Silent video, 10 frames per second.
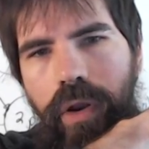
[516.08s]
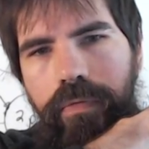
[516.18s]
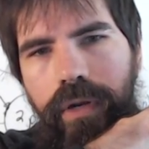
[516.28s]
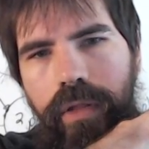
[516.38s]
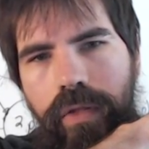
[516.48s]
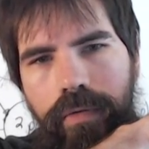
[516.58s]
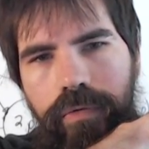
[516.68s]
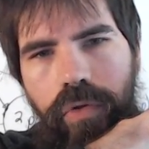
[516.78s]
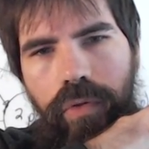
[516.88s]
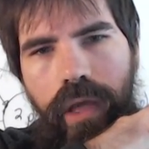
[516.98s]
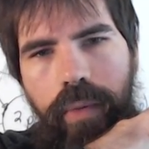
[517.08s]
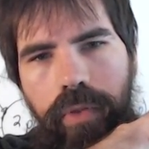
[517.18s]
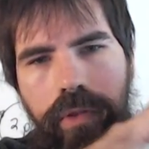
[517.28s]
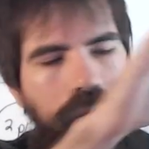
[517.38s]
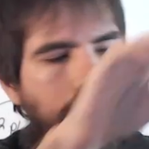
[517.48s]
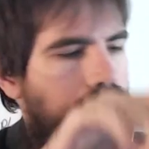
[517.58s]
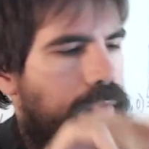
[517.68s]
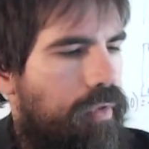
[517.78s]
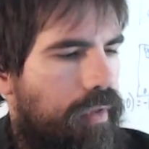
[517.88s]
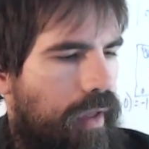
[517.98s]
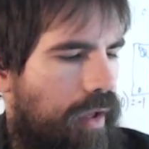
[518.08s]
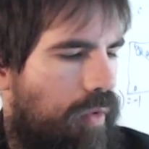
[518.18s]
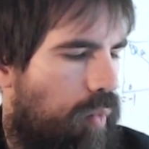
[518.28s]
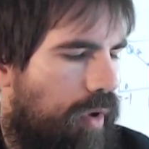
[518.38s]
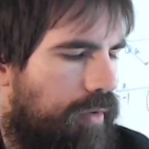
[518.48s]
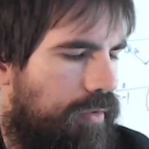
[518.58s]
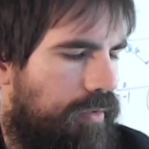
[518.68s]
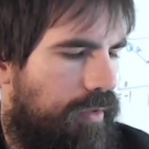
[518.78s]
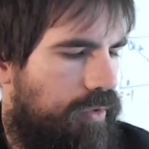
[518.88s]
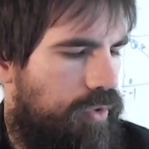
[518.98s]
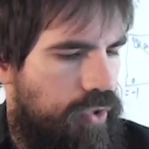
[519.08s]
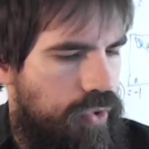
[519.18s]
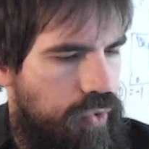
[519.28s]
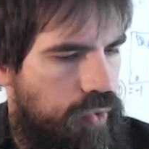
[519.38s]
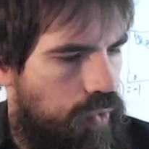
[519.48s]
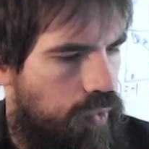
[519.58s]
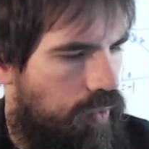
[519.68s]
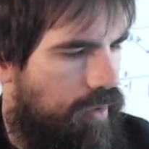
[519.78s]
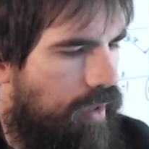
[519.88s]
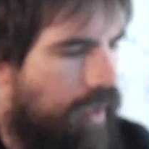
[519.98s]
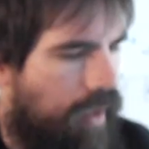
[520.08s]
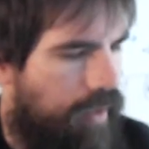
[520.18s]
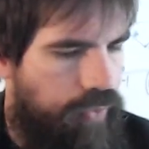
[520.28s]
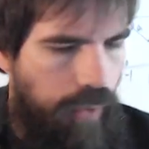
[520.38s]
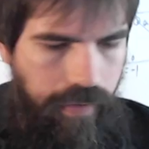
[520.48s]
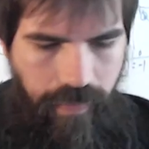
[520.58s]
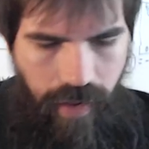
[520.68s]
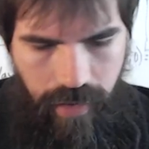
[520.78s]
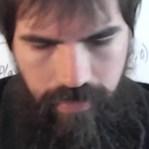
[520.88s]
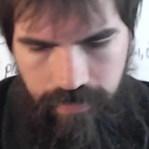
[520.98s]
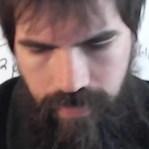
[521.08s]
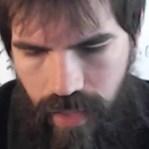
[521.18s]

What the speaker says: done is I've just labeled the names 1 to 25,